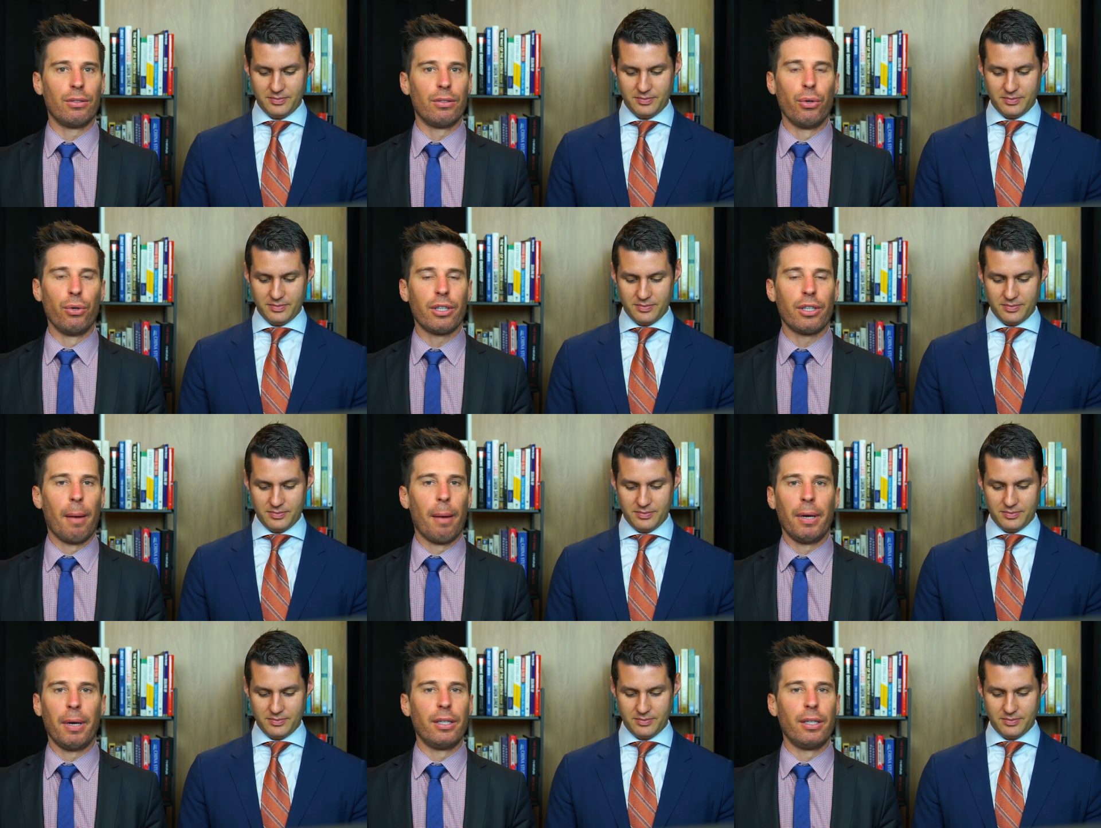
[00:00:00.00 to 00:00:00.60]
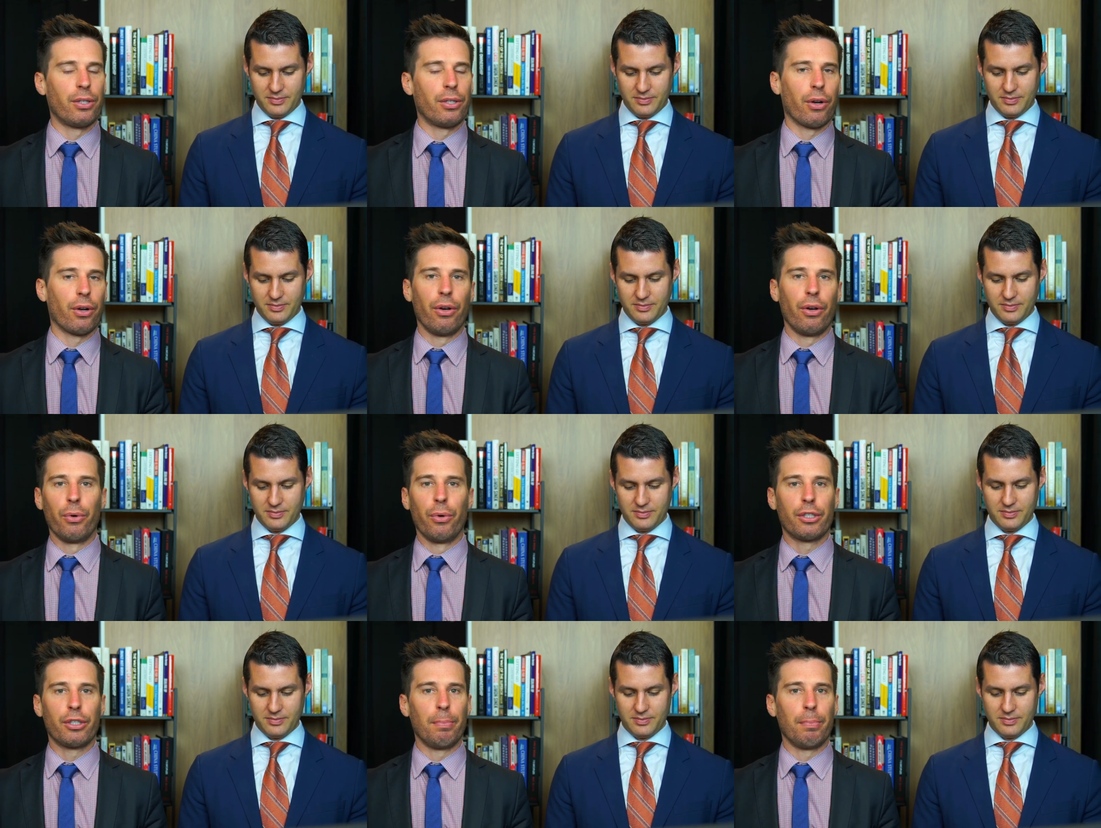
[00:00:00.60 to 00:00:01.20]
Speaker 1: Those companies are going
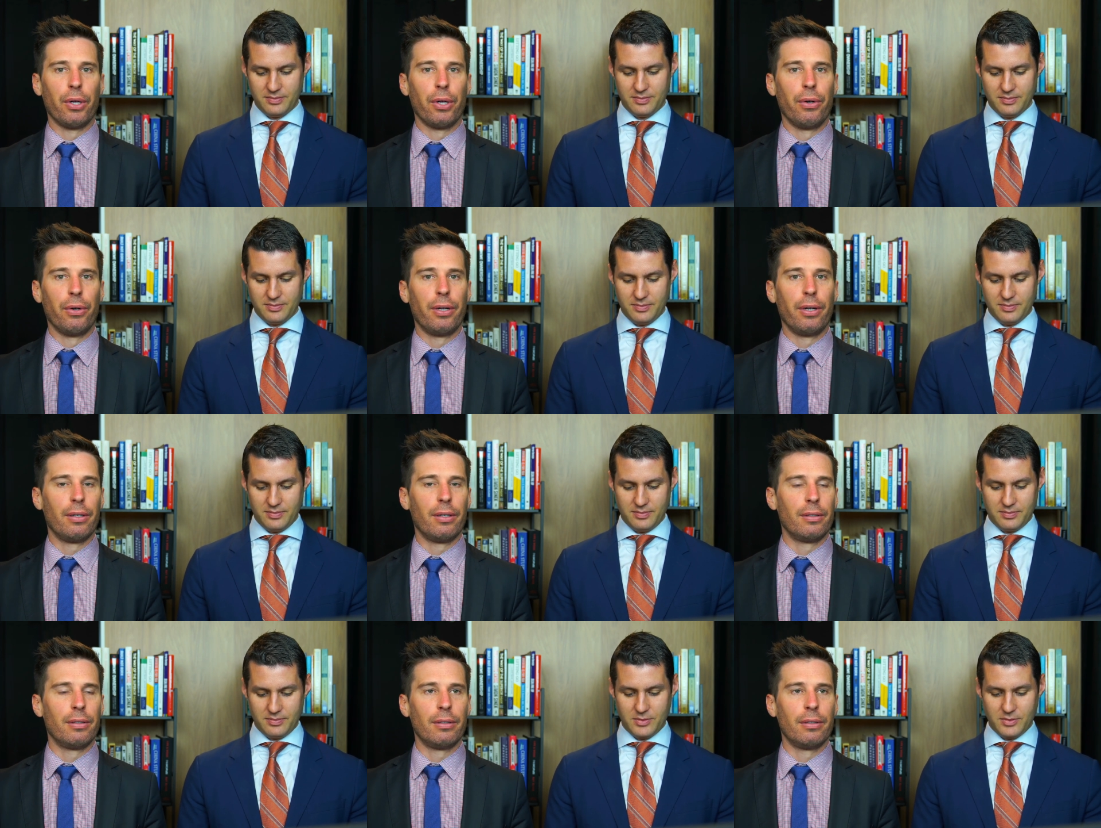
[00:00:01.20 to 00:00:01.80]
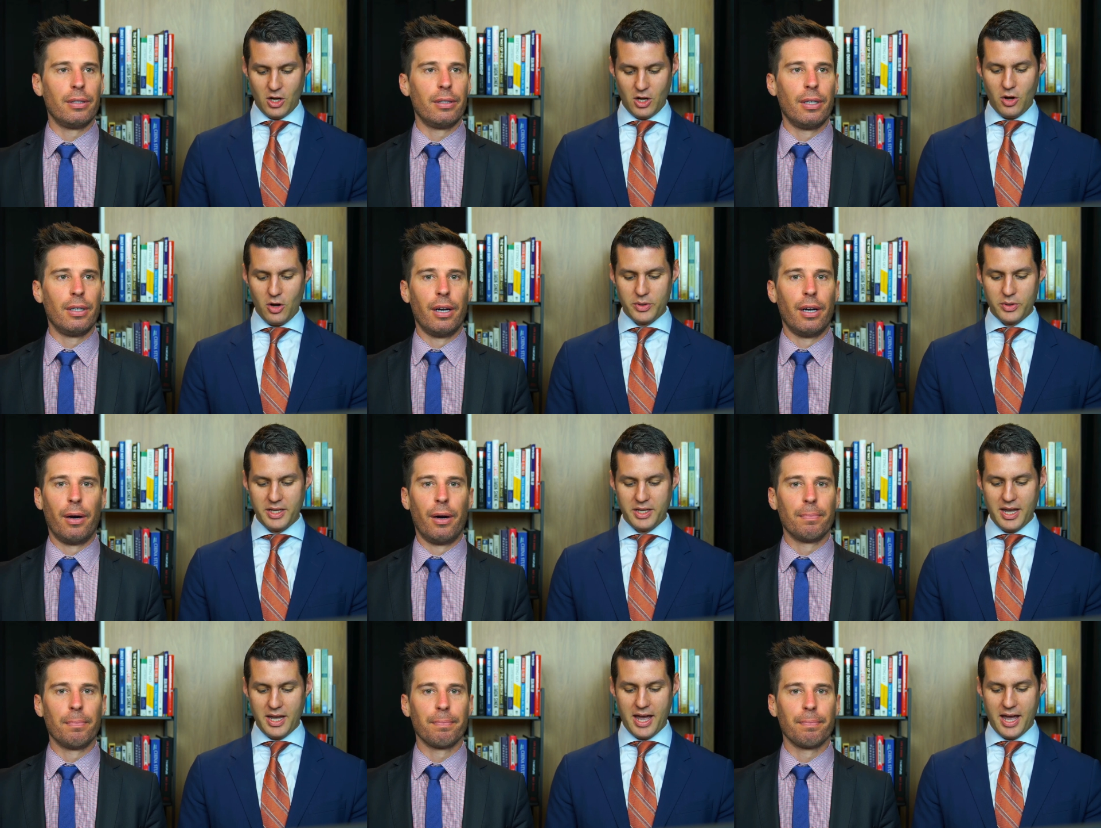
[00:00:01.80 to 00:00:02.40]
to explode. Okay,
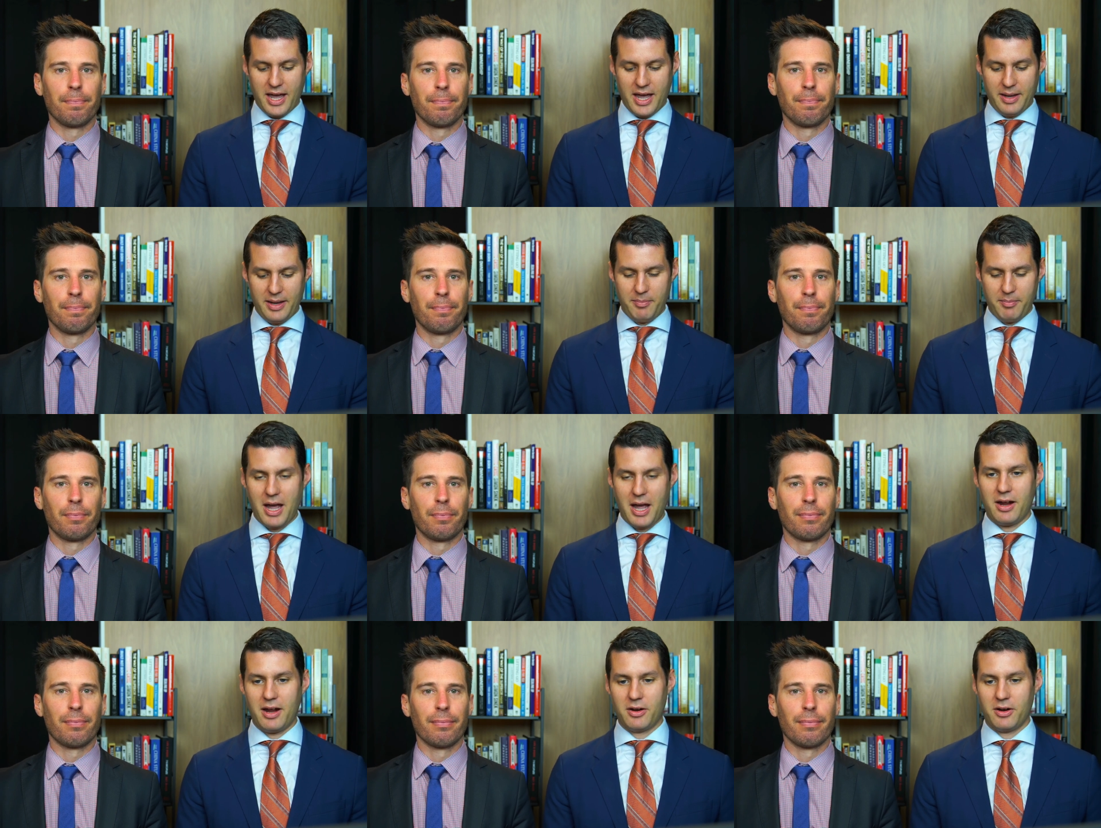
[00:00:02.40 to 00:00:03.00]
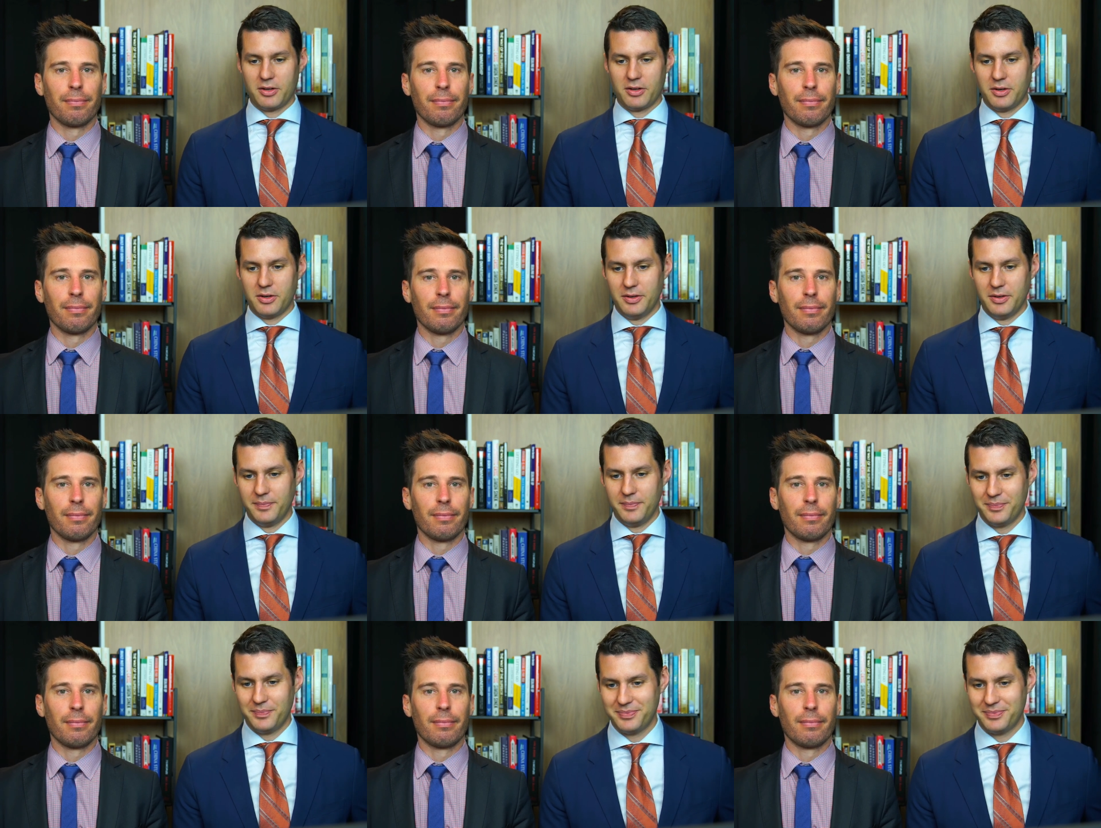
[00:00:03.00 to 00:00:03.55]
you know. my article.